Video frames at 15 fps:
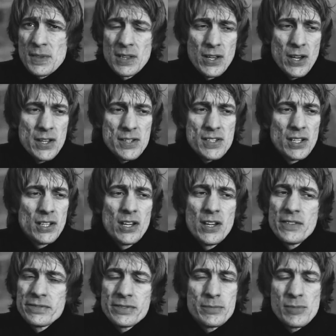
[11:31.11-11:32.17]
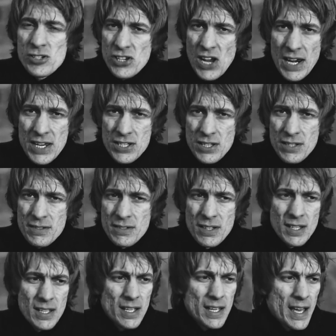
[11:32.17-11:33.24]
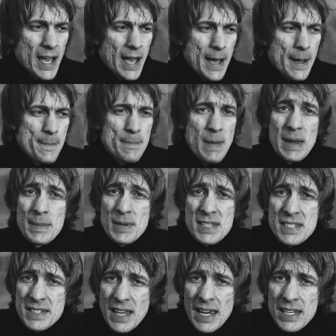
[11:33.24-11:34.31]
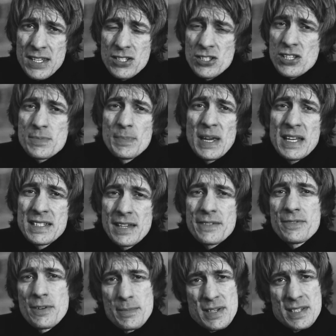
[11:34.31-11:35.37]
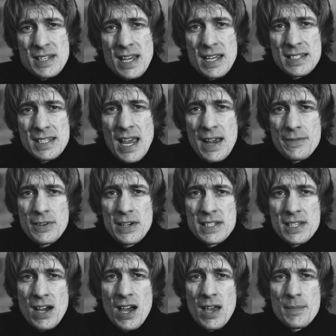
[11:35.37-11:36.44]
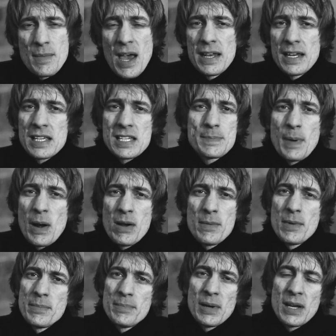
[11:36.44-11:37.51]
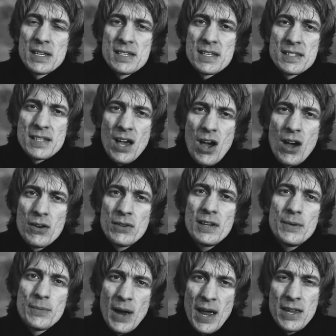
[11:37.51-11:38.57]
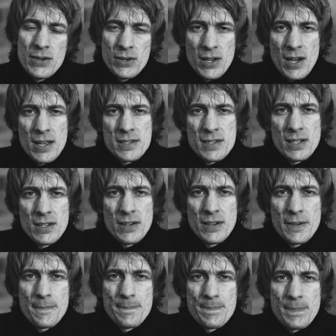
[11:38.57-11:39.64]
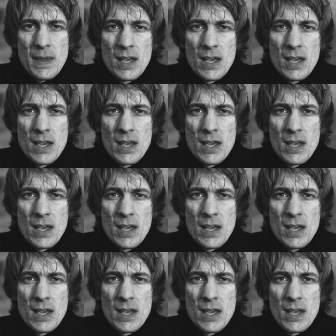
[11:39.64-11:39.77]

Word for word: Learn to learn from rejection. Um, make mistakes, just make different mistakes every time, and experiment because it's the only way you're going to learn.